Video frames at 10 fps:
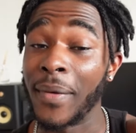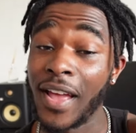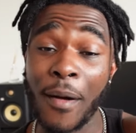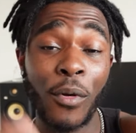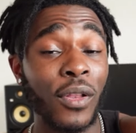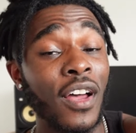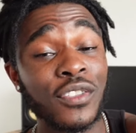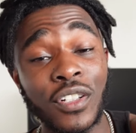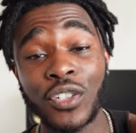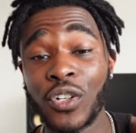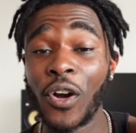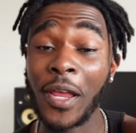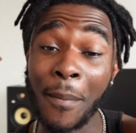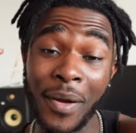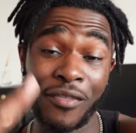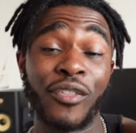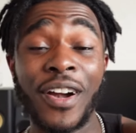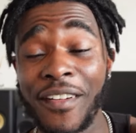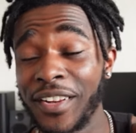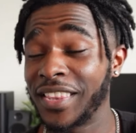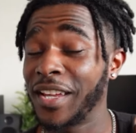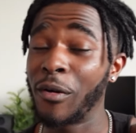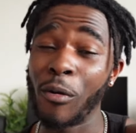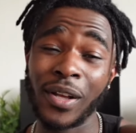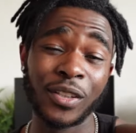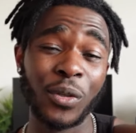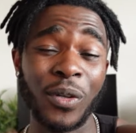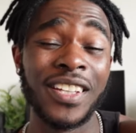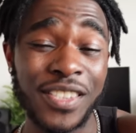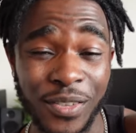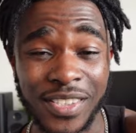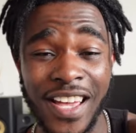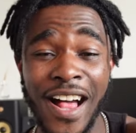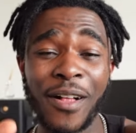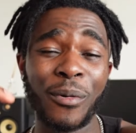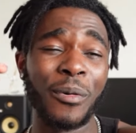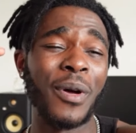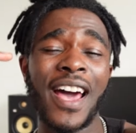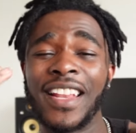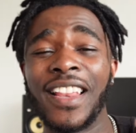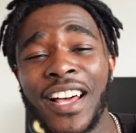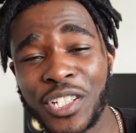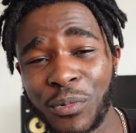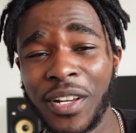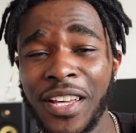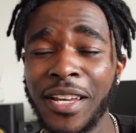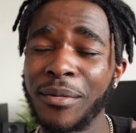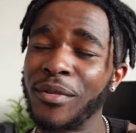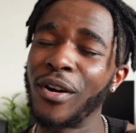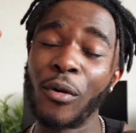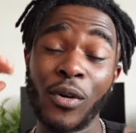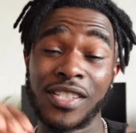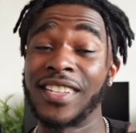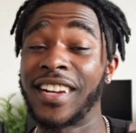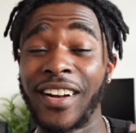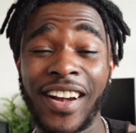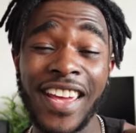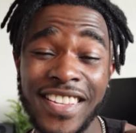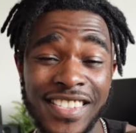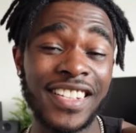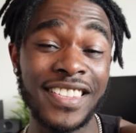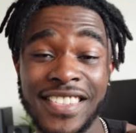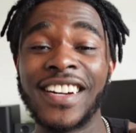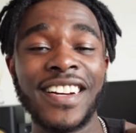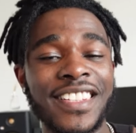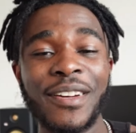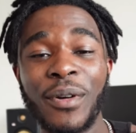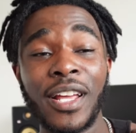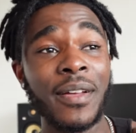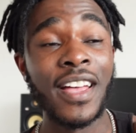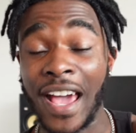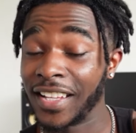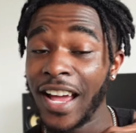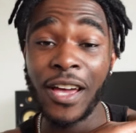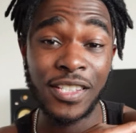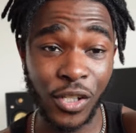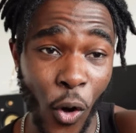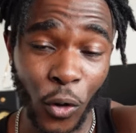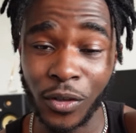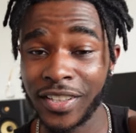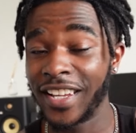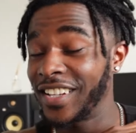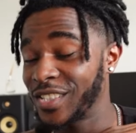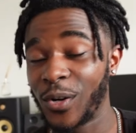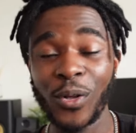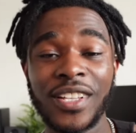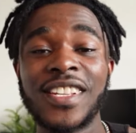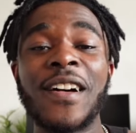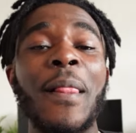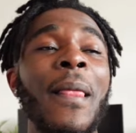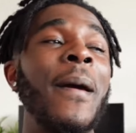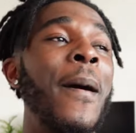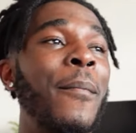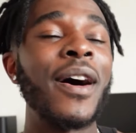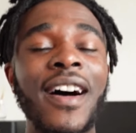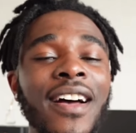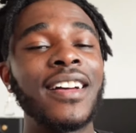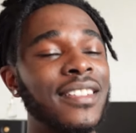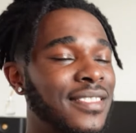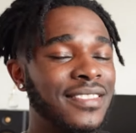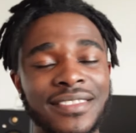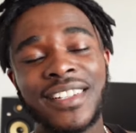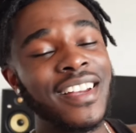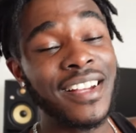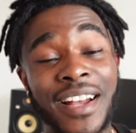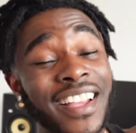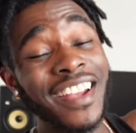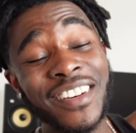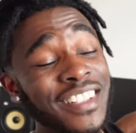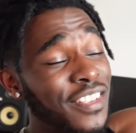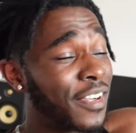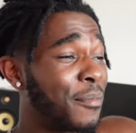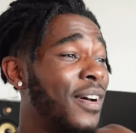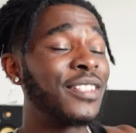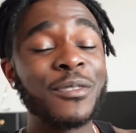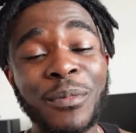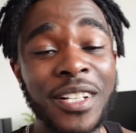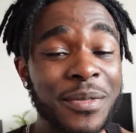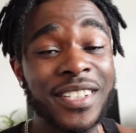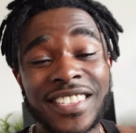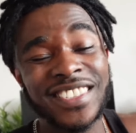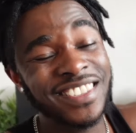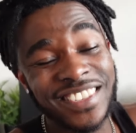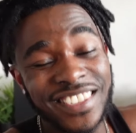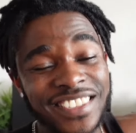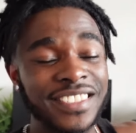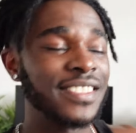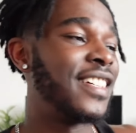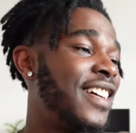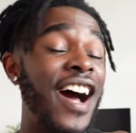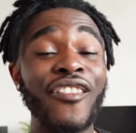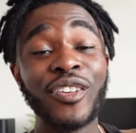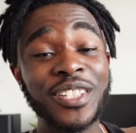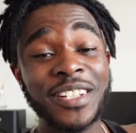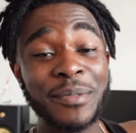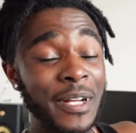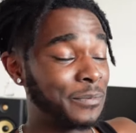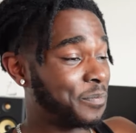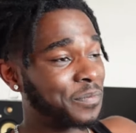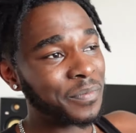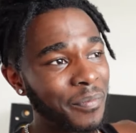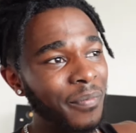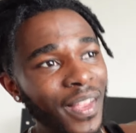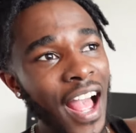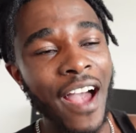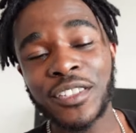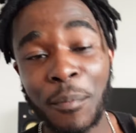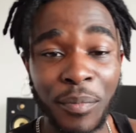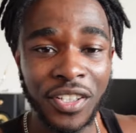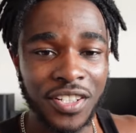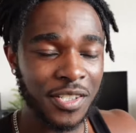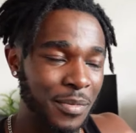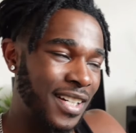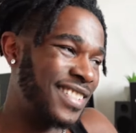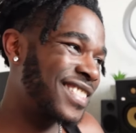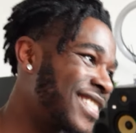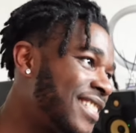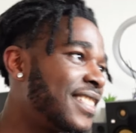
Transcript: but yeah bro long story short he paid for everything we went to his hotel we had lunch with him bro it was a crazy entire day with him and the guy is cool it is cool as hell but yeah i can't really talk about it too much because uh, unfortunately bro, i have some pictures but